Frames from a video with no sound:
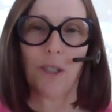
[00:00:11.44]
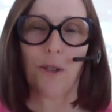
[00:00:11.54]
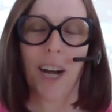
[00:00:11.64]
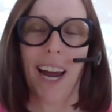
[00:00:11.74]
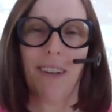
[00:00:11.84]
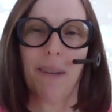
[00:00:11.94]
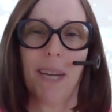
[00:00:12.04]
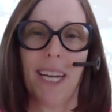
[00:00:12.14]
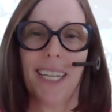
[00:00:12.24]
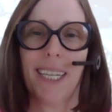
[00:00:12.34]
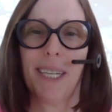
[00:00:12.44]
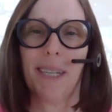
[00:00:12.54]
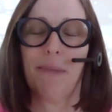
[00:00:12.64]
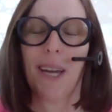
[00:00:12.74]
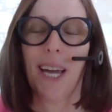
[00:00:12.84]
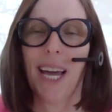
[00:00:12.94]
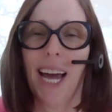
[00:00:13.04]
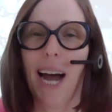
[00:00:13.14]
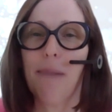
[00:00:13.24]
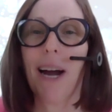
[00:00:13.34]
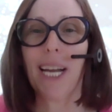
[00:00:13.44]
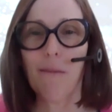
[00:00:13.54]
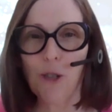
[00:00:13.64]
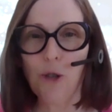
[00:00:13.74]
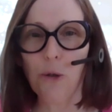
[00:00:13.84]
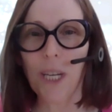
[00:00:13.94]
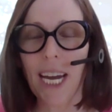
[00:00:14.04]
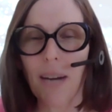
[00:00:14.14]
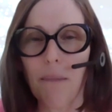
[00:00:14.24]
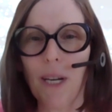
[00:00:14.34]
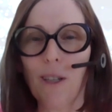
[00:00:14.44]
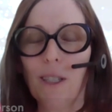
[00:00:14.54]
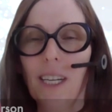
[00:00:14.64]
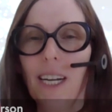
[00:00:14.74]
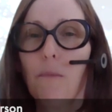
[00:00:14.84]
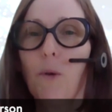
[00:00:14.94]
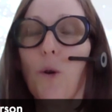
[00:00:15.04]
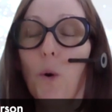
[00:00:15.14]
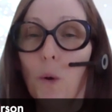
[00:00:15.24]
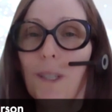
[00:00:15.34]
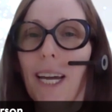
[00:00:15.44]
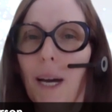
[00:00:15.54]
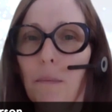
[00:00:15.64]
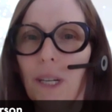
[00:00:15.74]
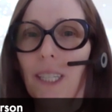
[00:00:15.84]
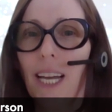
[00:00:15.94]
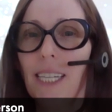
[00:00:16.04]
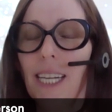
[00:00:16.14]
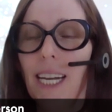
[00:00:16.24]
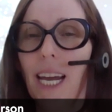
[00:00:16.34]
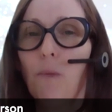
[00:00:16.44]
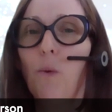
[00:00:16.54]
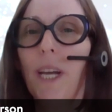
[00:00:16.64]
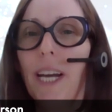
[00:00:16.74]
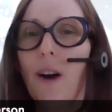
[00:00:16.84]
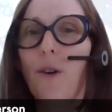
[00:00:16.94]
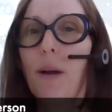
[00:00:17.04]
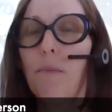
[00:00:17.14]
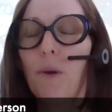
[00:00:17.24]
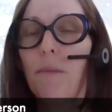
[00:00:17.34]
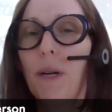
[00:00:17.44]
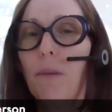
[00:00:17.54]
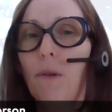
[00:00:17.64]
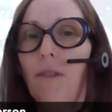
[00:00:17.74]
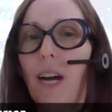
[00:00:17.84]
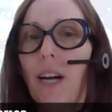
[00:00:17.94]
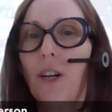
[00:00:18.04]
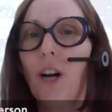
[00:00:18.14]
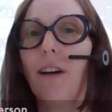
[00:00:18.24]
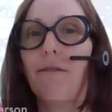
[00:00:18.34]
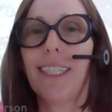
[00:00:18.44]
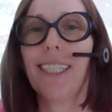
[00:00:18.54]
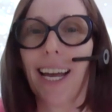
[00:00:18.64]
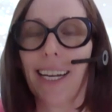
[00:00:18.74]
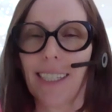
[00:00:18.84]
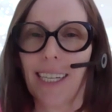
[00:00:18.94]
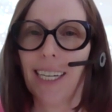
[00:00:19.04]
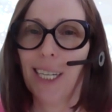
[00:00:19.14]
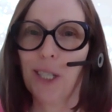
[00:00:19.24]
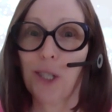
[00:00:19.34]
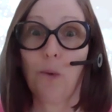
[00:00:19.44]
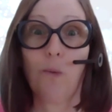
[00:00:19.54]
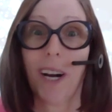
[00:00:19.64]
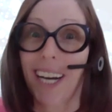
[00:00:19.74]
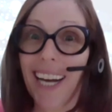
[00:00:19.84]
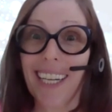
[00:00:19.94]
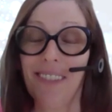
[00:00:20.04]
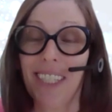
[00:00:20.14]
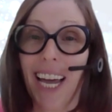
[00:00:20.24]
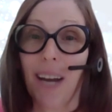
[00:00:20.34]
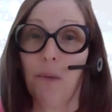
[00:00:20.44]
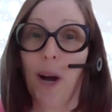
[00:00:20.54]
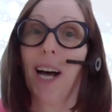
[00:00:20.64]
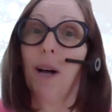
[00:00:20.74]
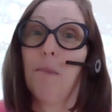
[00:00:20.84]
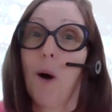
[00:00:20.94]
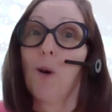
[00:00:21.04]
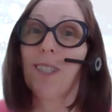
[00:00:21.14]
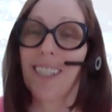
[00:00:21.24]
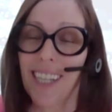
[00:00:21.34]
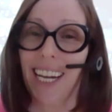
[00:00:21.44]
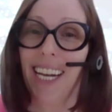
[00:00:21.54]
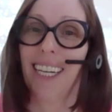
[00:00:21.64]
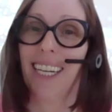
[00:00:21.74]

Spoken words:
for having me. My name is Julianne Peterson. I'm with Old Capital Lending, and we are a premier provider of debt. So, what kind of debt? Well, mostly